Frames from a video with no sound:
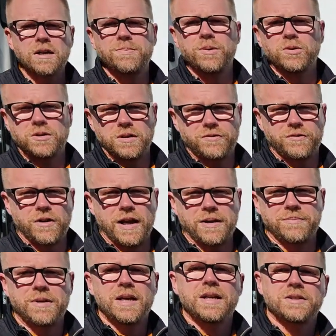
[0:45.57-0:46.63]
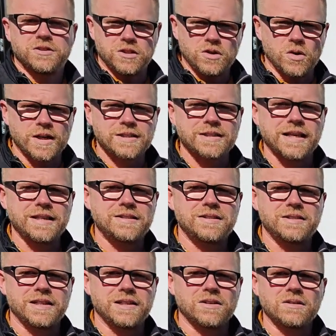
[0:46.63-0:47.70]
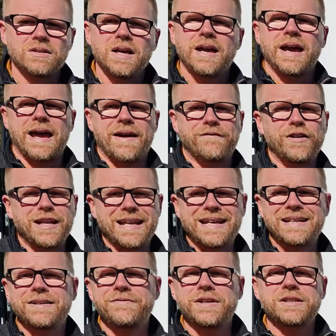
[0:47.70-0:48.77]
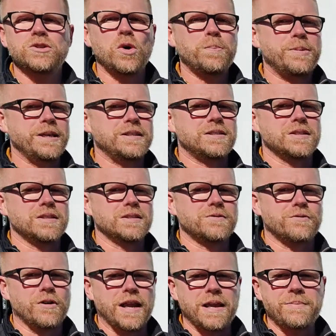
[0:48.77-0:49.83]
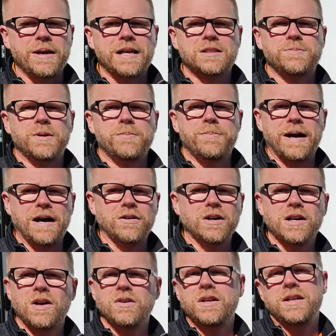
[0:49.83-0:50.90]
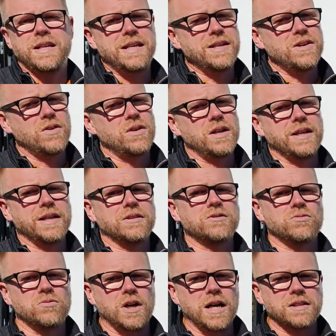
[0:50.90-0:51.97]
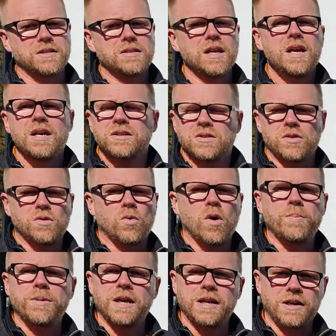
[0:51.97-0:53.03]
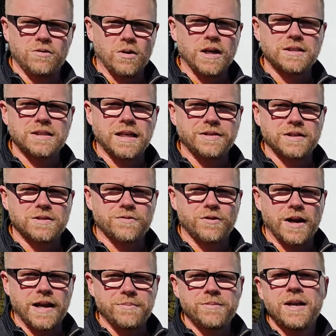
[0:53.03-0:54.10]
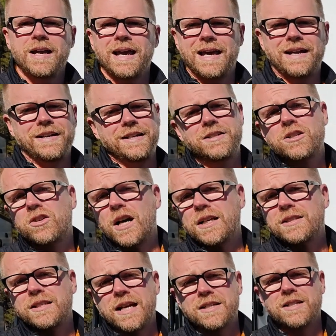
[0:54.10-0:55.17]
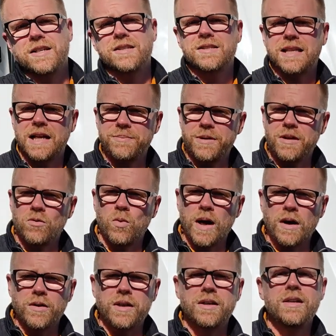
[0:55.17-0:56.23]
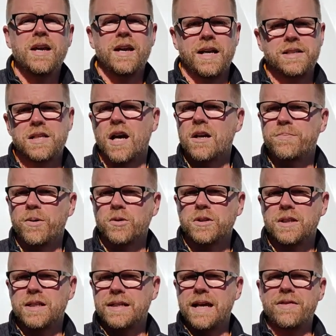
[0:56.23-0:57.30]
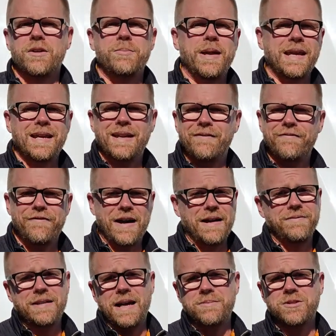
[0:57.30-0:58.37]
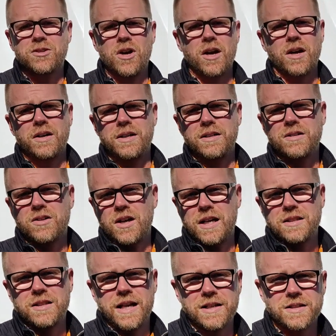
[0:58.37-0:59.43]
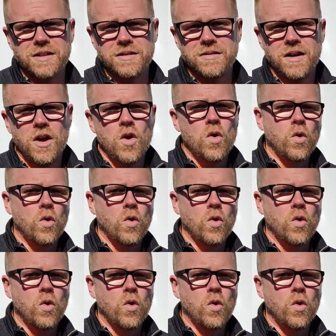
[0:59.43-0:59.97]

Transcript: Huck bolted frame. It's USA steel. Every individual piece of this frame has been powder coated and e coated against rust so there won't be any rust on this frame. And at each cross section, instead of being welded, it's huck bolted together, making it five times stronger at each cross section.